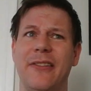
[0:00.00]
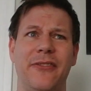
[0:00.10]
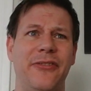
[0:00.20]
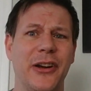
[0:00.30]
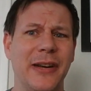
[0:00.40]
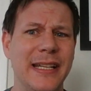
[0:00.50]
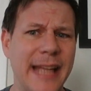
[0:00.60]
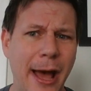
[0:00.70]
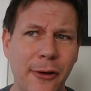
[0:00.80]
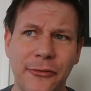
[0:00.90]
very
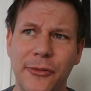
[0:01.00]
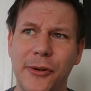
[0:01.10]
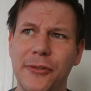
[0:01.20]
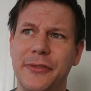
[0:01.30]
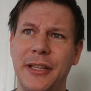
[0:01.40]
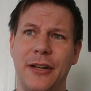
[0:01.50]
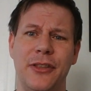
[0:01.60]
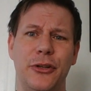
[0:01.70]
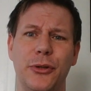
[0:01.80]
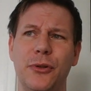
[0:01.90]
doubtful
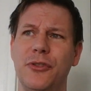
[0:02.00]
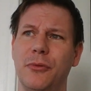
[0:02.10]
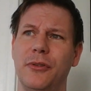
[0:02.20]
that the news